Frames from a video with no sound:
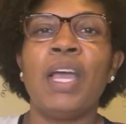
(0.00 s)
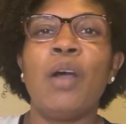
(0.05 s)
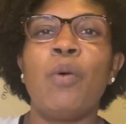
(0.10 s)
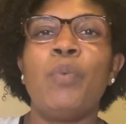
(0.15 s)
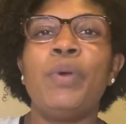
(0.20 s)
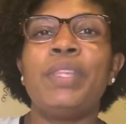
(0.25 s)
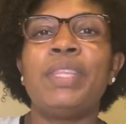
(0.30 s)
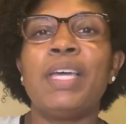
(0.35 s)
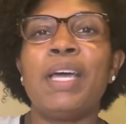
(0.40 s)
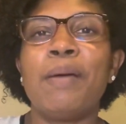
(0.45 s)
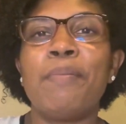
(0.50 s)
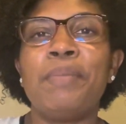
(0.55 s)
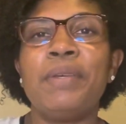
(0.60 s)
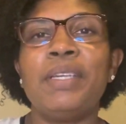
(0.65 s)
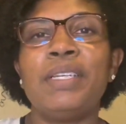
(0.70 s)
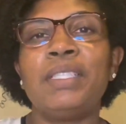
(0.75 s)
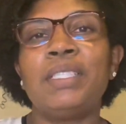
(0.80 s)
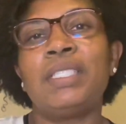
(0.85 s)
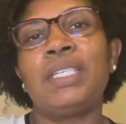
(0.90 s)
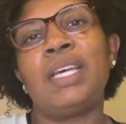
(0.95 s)
with that
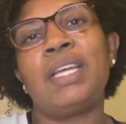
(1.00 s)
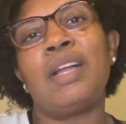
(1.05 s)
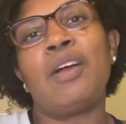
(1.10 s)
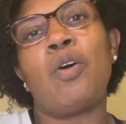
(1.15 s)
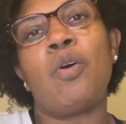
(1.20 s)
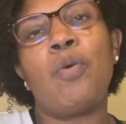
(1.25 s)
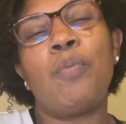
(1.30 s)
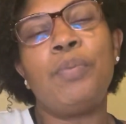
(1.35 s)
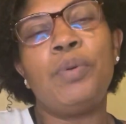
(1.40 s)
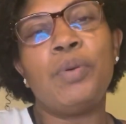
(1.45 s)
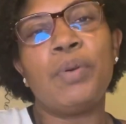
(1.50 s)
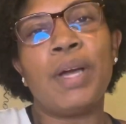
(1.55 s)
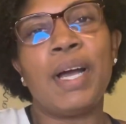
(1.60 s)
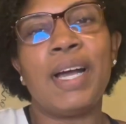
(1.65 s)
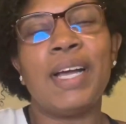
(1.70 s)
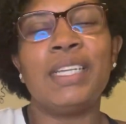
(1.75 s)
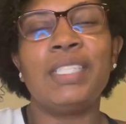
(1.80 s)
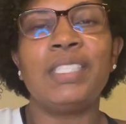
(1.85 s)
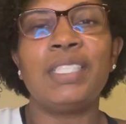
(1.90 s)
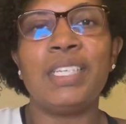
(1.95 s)
being said, I hope you
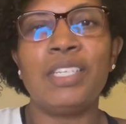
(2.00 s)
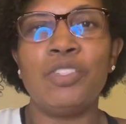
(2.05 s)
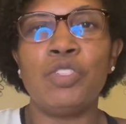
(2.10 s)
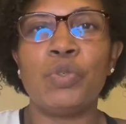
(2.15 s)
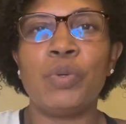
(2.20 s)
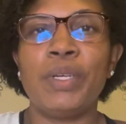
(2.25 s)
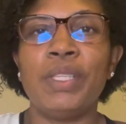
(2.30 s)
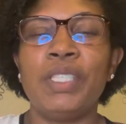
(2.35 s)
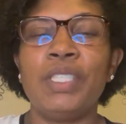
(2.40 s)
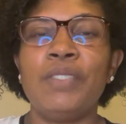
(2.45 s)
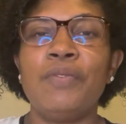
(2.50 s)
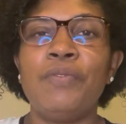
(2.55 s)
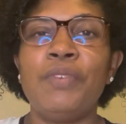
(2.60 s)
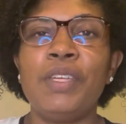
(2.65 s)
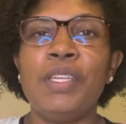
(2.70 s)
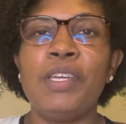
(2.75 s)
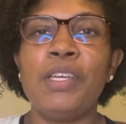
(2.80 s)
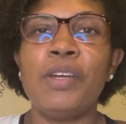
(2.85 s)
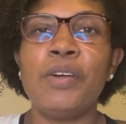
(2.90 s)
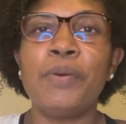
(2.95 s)
guys enjoy this
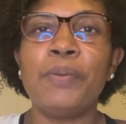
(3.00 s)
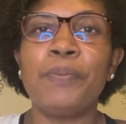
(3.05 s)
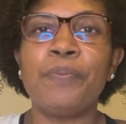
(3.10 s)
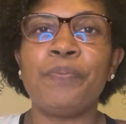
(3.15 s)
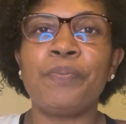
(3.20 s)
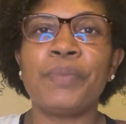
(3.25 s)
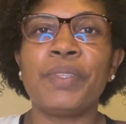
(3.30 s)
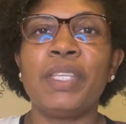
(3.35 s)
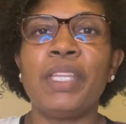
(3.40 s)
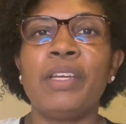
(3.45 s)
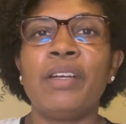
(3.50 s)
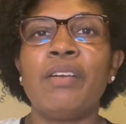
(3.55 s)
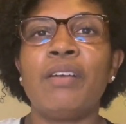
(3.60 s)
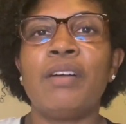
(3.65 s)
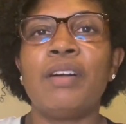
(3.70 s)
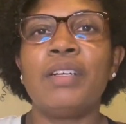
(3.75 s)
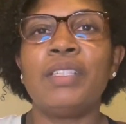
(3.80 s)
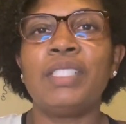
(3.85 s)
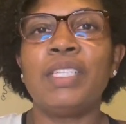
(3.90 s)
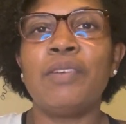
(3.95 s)
video. There
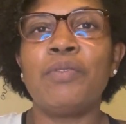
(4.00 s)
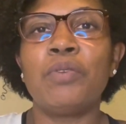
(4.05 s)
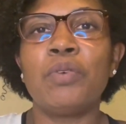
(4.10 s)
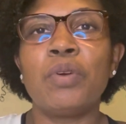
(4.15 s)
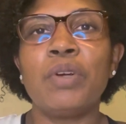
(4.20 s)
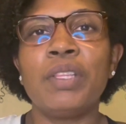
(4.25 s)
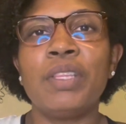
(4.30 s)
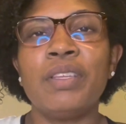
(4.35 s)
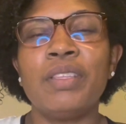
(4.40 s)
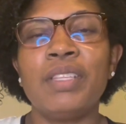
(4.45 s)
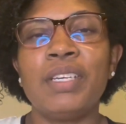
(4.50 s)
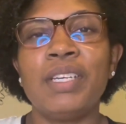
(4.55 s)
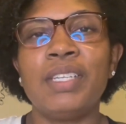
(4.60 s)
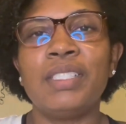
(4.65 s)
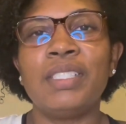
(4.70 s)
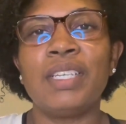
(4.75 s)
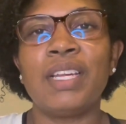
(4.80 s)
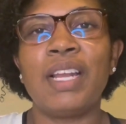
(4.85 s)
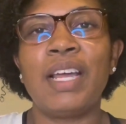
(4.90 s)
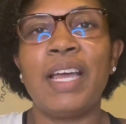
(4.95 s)
are several other
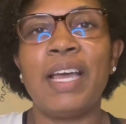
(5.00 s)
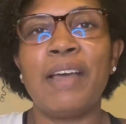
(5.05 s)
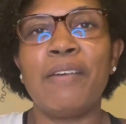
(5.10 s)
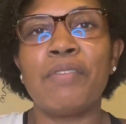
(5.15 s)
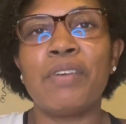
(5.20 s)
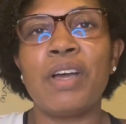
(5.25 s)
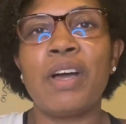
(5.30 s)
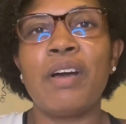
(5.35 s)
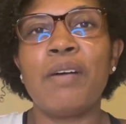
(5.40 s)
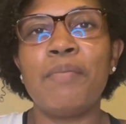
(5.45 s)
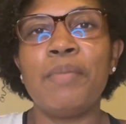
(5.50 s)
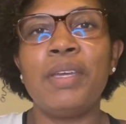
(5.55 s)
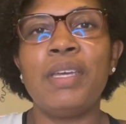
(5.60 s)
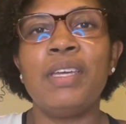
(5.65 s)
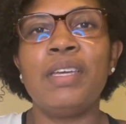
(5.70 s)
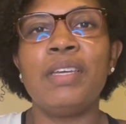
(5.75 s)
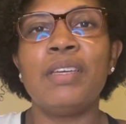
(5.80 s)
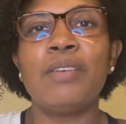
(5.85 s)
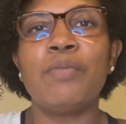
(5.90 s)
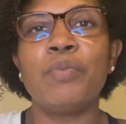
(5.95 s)
things that I have
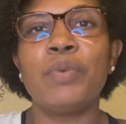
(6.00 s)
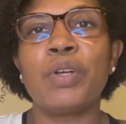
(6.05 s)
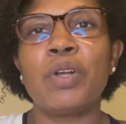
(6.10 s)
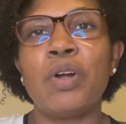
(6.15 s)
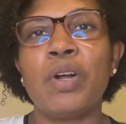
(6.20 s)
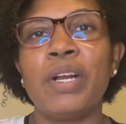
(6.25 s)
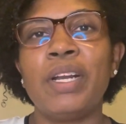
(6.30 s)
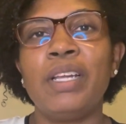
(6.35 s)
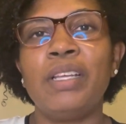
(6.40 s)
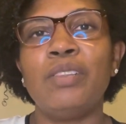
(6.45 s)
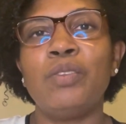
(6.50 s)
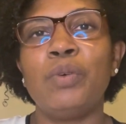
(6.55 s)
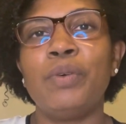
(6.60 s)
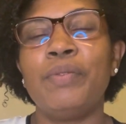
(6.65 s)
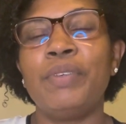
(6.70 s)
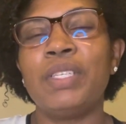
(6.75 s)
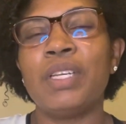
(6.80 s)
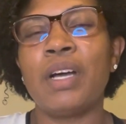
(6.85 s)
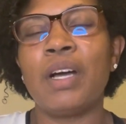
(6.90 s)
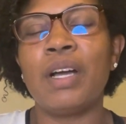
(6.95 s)
coming regarding Louis
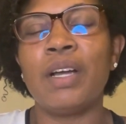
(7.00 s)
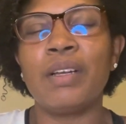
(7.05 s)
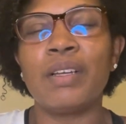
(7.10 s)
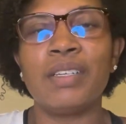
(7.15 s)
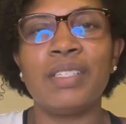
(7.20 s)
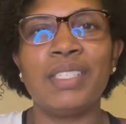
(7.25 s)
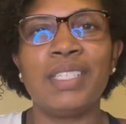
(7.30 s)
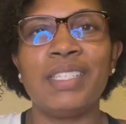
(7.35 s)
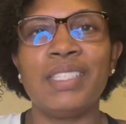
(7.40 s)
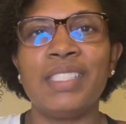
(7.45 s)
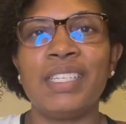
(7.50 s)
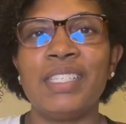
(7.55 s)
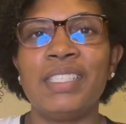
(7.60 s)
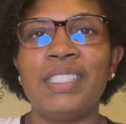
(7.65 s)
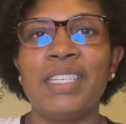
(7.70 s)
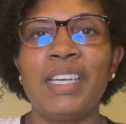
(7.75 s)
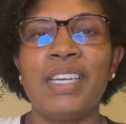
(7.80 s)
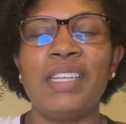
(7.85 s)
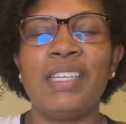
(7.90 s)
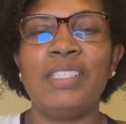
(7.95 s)
Vuitton, because as I
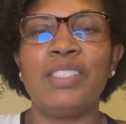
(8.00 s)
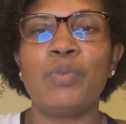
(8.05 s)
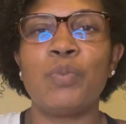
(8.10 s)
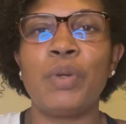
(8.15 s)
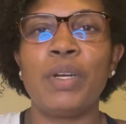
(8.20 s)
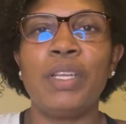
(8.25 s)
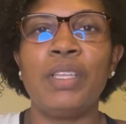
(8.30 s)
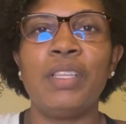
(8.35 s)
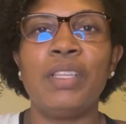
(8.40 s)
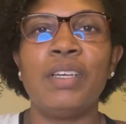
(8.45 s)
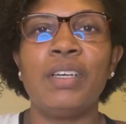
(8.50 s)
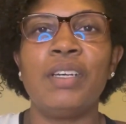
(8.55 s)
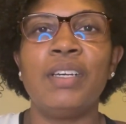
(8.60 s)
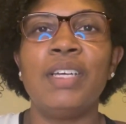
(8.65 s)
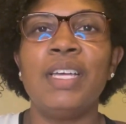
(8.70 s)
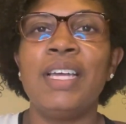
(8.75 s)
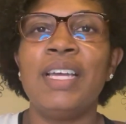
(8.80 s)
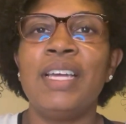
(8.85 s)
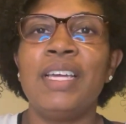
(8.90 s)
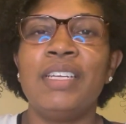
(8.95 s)
said, it's one of the
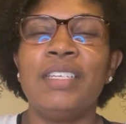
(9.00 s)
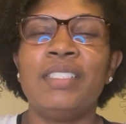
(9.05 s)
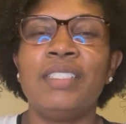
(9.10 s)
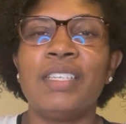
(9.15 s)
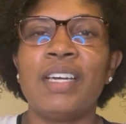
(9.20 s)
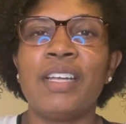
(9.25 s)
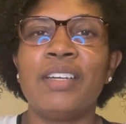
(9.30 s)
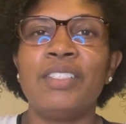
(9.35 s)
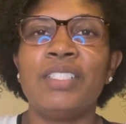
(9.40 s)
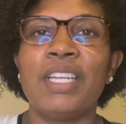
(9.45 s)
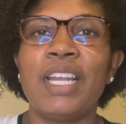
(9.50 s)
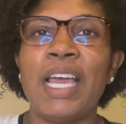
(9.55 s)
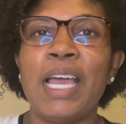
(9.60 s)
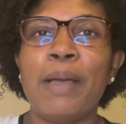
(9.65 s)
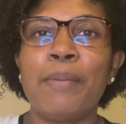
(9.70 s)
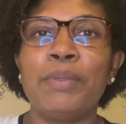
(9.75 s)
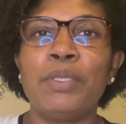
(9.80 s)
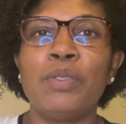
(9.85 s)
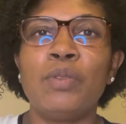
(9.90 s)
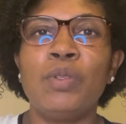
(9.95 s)
designers that I
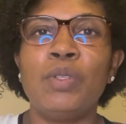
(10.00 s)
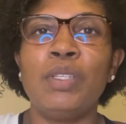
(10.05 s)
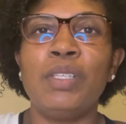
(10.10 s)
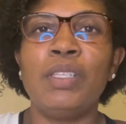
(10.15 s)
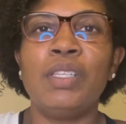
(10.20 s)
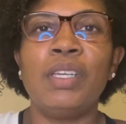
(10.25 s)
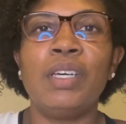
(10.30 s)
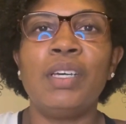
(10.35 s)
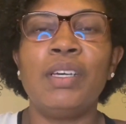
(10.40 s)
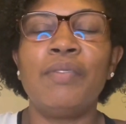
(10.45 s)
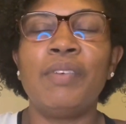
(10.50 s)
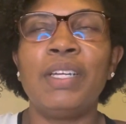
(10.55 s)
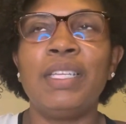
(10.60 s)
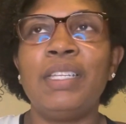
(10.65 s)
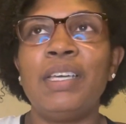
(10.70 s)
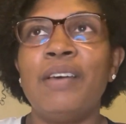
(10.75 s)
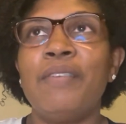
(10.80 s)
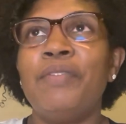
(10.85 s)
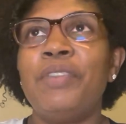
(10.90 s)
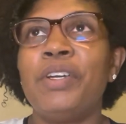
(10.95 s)
absolutely love. I
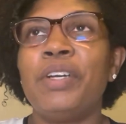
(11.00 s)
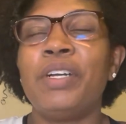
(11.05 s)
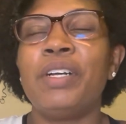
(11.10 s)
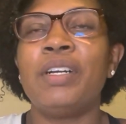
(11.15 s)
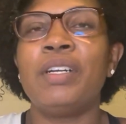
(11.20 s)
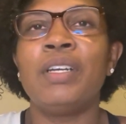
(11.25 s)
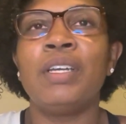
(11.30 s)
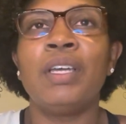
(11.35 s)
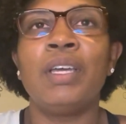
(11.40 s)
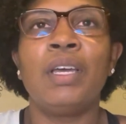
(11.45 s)
love their